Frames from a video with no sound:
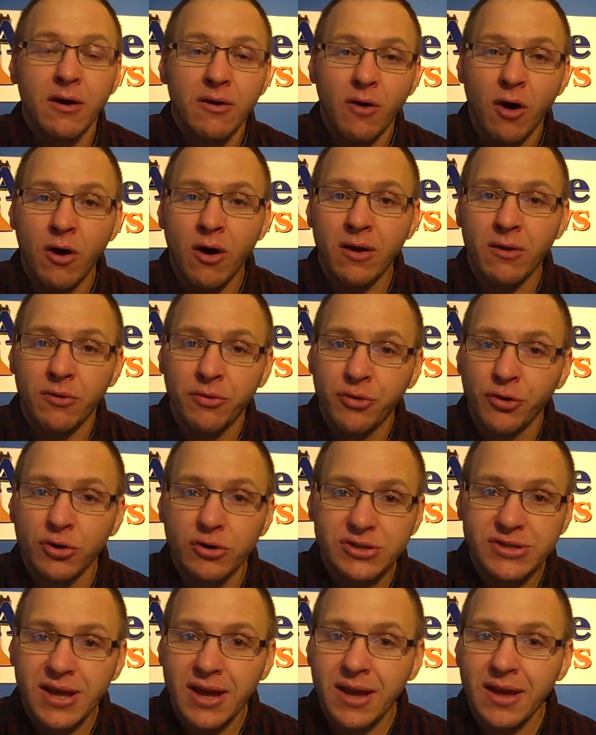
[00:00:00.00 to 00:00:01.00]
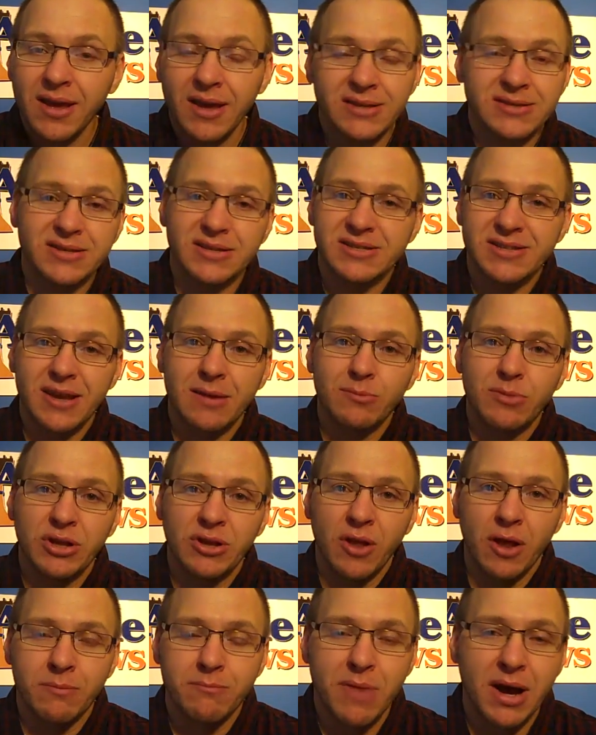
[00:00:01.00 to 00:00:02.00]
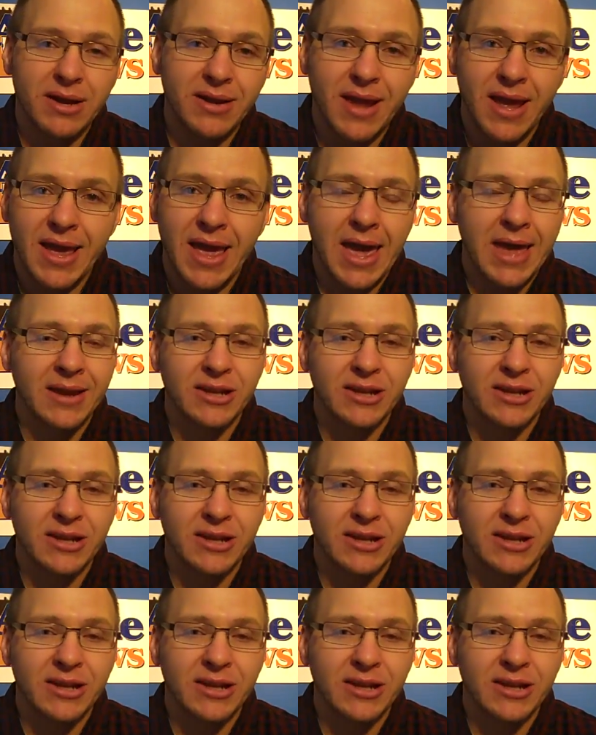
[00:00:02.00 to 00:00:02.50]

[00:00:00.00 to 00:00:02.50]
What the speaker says: on Thursday, is the same deal on Monday,